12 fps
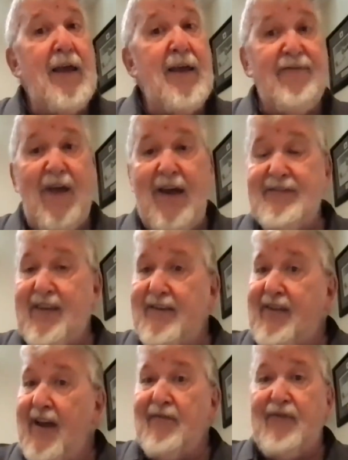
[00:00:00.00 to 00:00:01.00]
as I
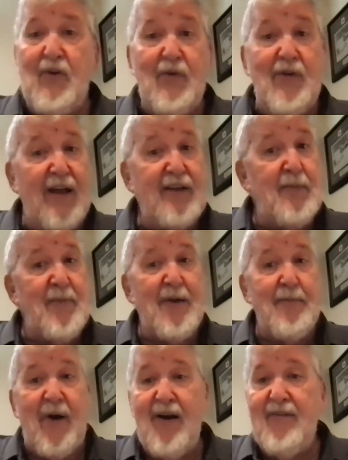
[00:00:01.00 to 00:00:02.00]
say, if you'd like to be a
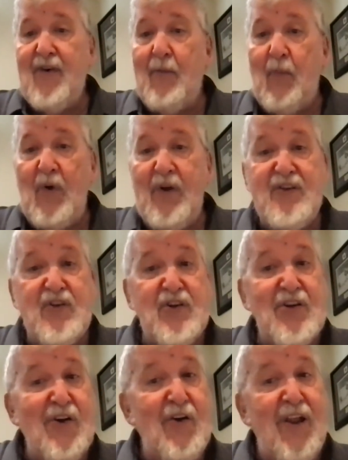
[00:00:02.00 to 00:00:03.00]
part of it, we'd
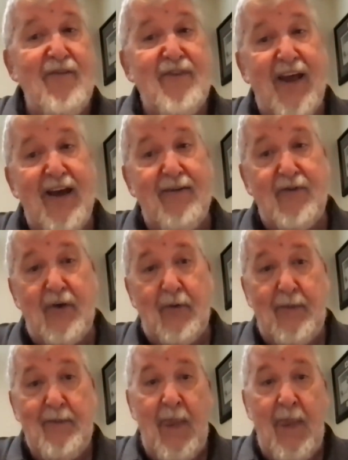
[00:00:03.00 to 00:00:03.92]
sure love to have you.